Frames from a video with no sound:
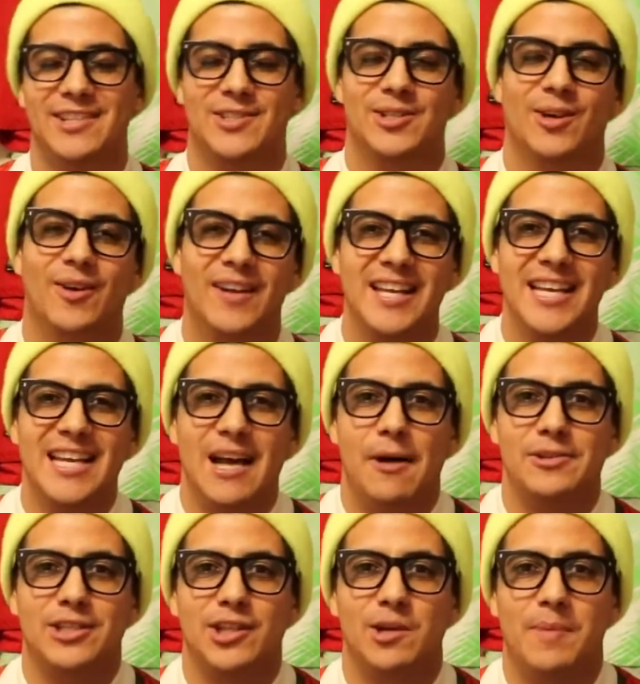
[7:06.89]
So I
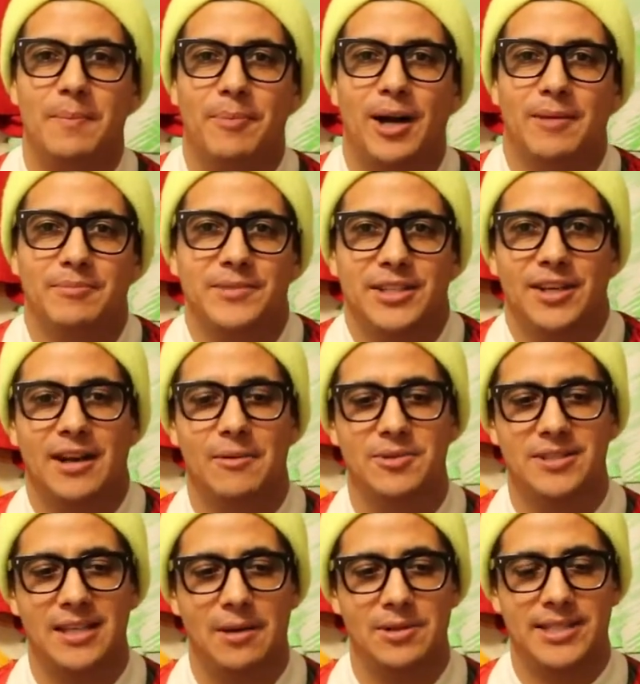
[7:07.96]
was a little bit bummed. I
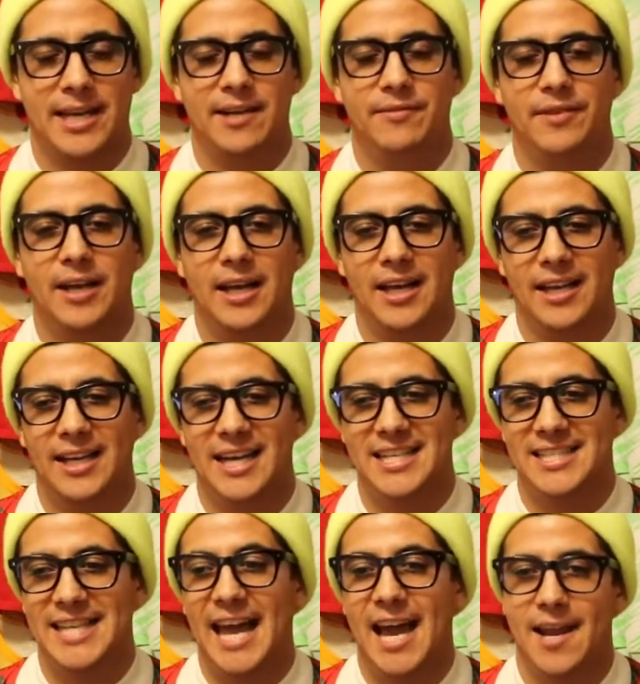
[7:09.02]
was kind of
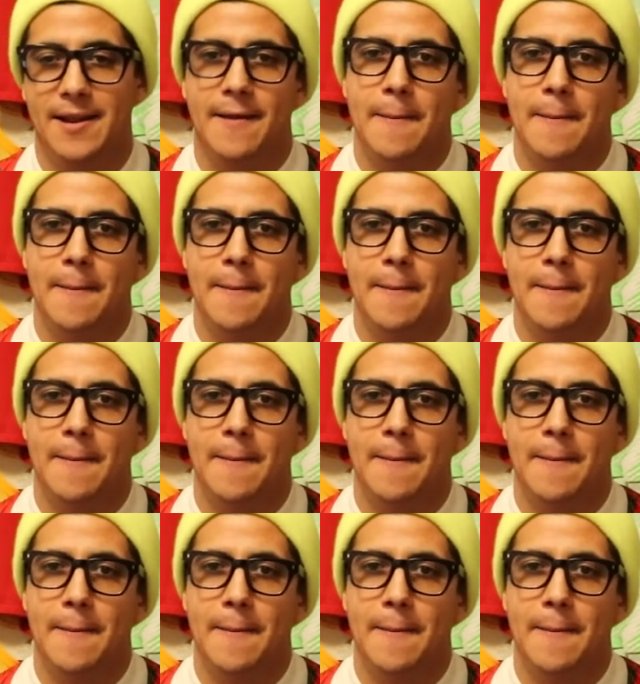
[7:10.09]
sad.